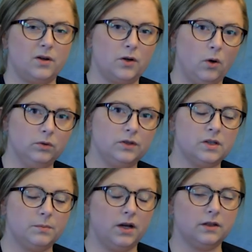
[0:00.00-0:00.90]
colder
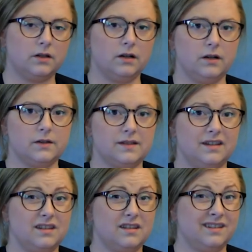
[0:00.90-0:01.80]
spot because
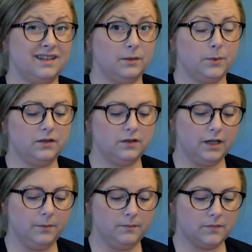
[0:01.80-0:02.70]
it's in the winter time,